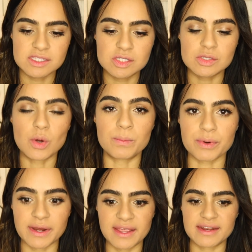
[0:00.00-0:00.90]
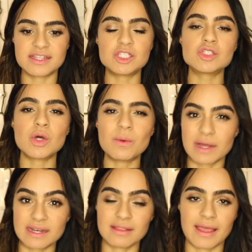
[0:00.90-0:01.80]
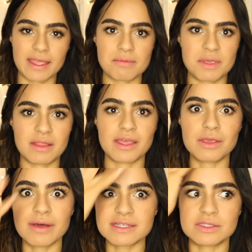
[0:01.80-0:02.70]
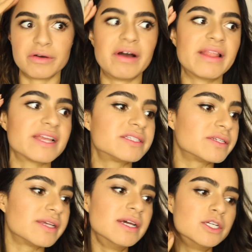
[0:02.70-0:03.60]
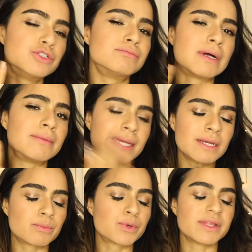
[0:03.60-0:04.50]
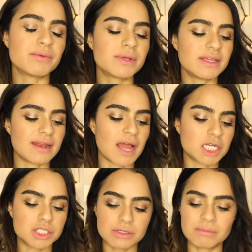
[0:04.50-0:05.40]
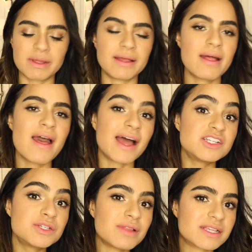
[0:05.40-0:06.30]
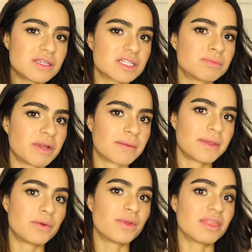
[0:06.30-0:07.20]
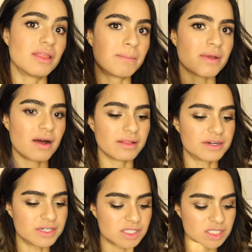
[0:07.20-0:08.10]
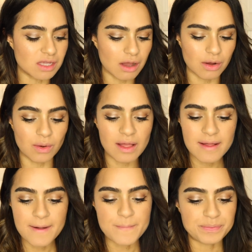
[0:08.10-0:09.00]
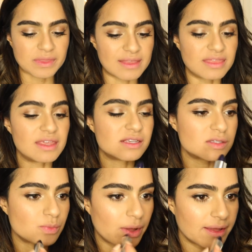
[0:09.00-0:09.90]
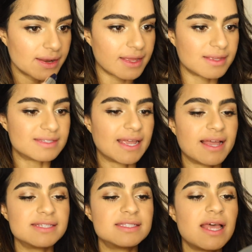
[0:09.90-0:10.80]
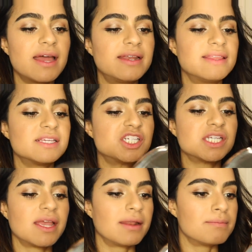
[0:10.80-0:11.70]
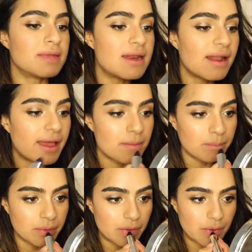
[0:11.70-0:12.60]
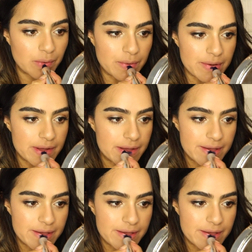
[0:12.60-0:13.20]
it's so pretty and it's so unlike me like you guys know I like to do my makeup really really natural but I do like to experiment with lip colors so this one is, like I said, in the shade Midnight Blue.